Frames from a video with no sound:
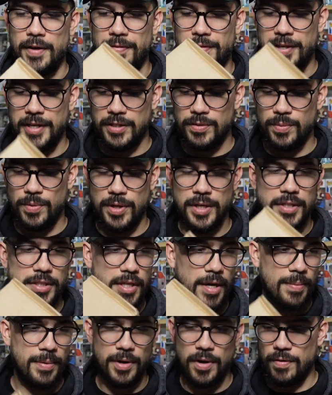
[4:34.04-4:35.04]
this one is
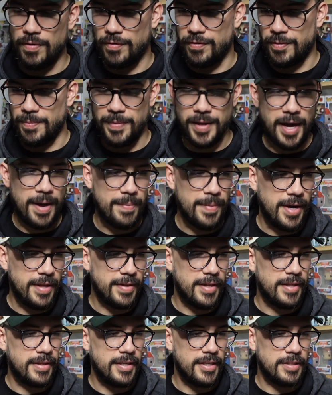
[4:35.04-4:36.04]
coming over from them, and
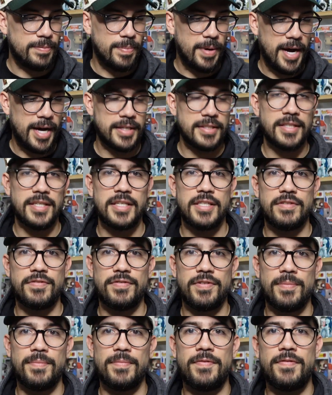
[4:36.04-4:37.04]
then this box is
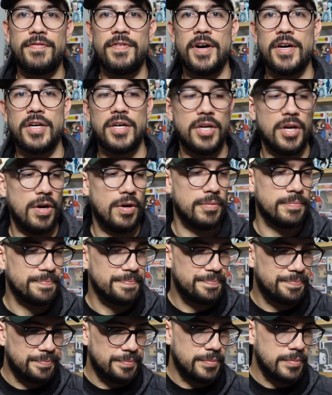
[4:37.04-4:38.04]
from Funko.
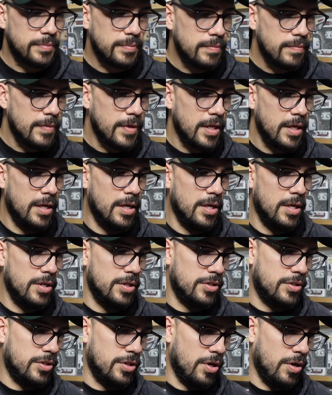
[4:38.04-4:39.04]

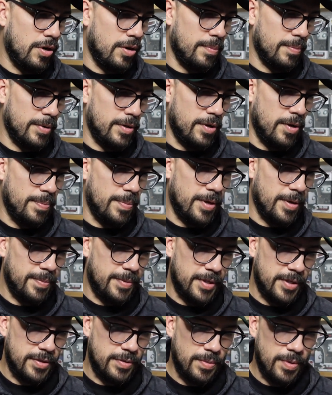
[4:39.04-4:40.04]
So I'm gonna open up
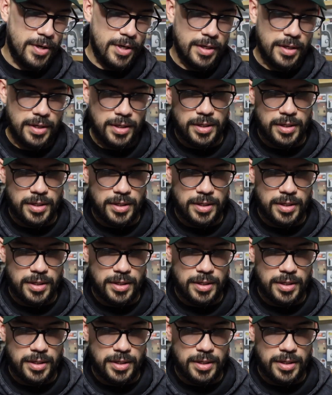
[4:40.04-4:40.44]
this one.